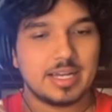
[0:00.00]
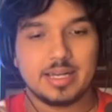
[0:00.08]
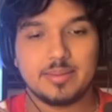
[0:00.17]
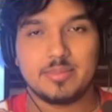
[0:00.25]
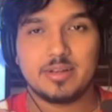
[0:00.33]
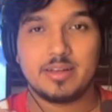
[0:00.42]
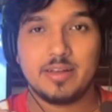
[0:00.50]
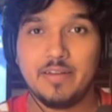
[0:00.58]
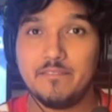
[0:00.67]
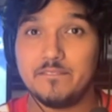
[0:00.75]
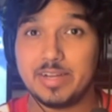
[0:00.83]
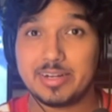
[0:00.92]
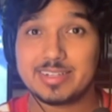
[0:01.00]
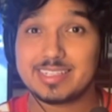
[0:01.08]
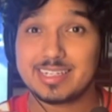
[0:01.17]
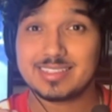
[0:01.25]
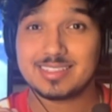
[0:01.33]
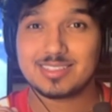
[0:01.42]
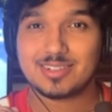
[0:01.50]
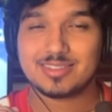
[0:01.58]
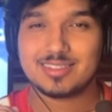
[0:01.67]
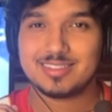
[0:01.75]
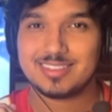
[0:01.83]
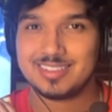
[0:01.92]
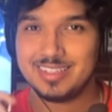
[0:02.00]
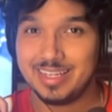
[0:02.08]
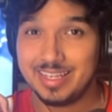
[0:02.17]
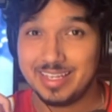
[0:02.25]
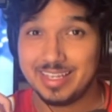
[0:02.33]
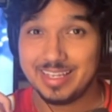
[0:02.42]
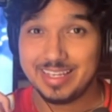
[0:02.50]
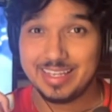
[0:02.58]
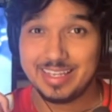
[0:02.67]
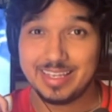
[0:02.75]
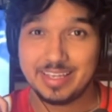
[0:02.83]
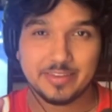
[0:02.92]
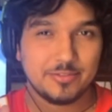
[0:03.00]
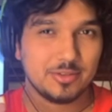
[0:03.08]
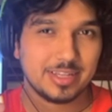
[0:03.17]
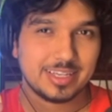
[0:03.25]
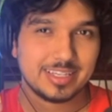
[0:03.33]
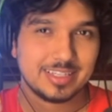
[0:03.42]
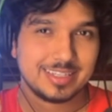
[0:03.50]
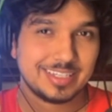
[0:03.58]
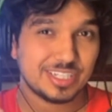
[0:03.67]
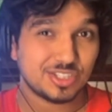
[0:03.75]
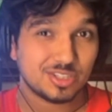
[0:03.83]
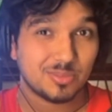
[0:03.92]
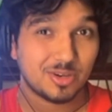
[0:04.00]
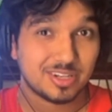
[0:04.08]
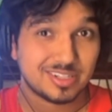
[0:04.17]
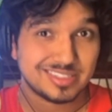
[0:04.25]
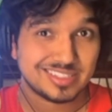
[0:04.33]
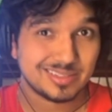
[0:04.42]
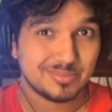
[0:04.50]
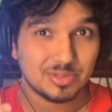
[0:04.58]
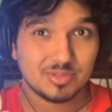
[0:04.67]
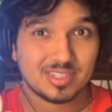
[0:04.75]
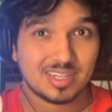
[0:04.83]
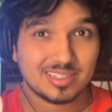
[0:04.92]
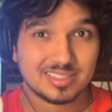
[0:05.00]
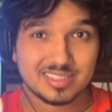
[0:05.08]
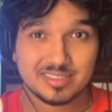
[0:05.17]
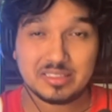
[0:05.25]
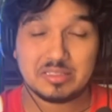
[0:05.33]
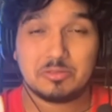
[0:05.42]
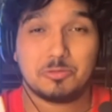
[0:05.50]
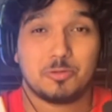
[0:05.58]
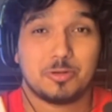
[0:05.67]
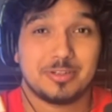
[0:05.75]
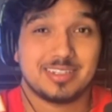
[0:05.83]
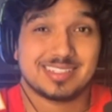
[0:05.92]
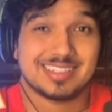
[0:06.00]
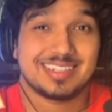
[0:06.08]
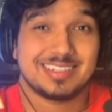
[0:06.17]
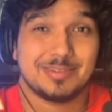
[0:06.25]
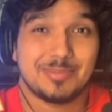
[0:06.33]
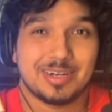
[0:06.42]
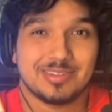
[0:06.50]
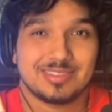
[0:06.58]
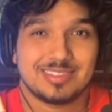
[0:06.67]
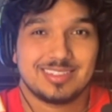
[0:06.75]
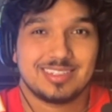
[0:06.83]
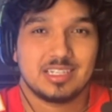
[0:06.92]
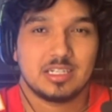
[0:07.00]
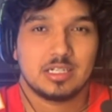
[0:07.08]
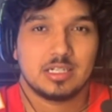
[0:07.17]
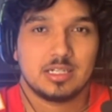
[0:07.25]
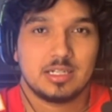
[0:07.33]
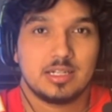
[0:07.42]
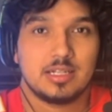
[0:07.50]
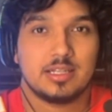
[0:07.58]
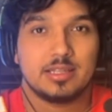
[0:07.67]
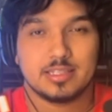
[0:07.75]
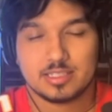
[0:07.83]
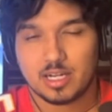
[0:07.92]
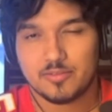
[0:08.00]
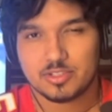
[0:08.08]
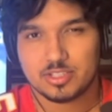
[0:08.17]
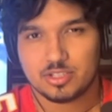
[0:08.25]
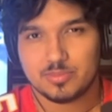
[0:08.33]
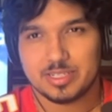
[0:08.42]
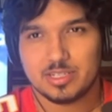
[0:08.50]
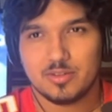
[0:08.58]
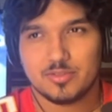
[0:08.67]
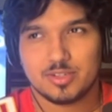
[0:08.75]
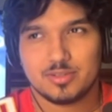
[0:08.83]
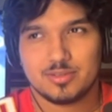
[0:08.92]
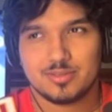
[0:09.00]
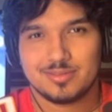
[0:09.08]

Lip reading: I am very excited to start this. If you like Kendrick Lamar content, music contents, or excited about this conversation being over,